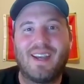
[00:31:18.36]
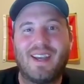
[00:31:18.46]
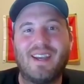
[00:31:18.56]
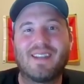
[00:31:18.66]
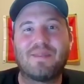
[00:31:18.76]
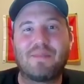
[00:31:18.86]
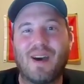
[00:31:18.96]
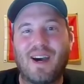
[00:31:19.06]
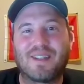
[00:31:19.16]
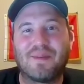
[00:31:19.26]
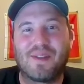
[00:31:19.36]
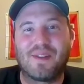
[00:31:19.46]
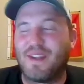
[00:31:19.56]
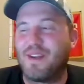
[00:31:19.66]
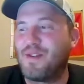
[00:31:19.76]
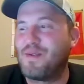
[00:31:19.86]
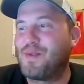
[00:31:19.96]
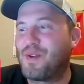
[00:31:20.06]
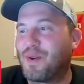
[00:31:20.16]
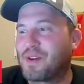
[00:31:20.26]
Is it possible that the New
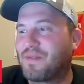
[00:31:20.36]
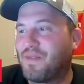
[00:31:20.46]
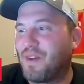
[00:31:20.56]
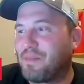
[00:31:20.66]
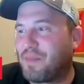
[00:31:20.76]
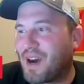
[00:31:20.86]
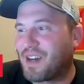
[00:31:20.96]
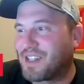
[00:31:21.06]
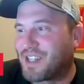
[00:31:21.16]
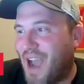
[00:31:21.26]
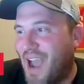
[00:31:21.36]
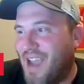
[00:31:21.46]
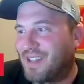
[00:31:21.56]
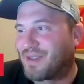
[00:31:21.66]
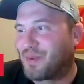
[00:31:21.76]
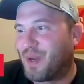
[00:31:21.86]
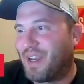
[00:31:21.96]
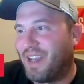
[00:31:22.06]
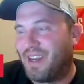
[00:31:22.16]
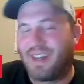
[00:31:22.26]
York Football Giants
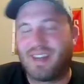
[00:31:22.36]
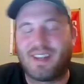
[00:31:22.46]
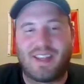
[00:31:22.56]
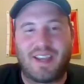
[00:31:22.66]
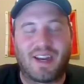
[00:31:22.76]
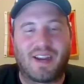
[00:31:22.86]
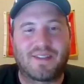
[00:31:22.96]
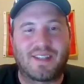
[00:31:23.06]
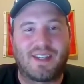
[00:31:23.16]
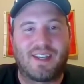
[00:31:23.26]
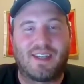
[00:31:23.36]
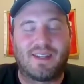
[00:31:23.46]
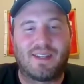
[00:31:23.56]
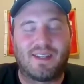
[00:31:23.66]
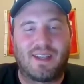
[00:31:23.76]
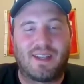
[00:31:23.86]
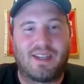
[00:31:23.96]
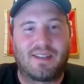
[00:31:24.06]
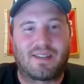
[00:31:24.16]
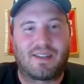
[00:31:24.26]
win the NFC
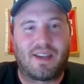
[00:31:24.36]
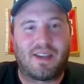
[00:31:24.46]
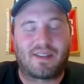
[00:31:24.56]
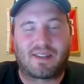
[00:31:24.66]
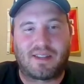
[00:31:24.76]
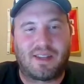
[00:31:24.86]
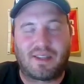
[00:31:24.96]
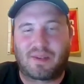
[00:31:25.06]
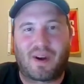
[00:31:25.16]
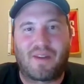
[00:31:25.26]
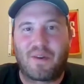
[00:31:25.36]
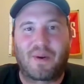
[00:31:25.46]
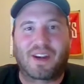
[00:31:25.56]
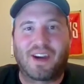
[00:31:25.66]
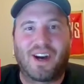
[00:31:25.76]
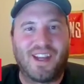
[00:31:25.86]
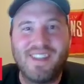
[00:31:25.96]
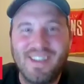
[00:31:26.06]
East, Least, whatever you want to call it?